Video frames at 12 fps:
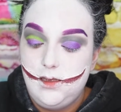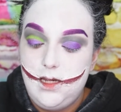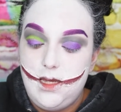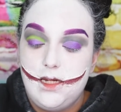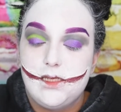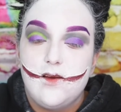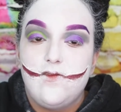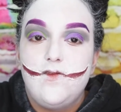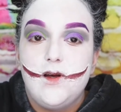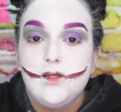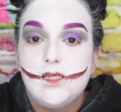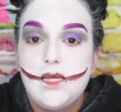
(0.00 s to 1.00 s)
And it's a
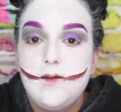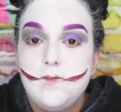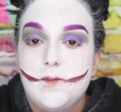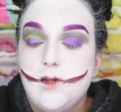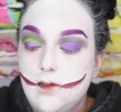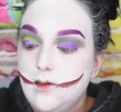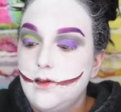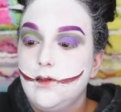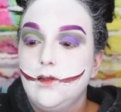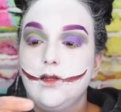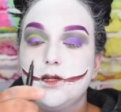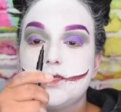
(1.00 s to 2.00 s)
felt tip.
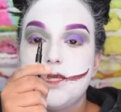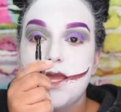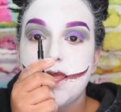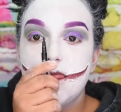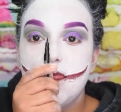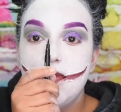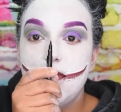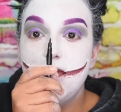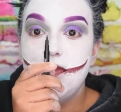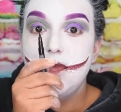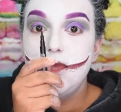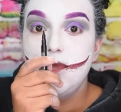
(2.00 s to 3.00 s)
Looks like
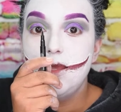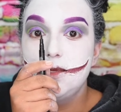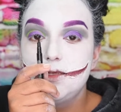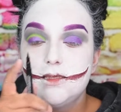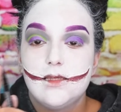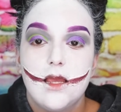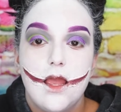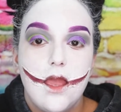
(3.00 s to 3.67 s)
this.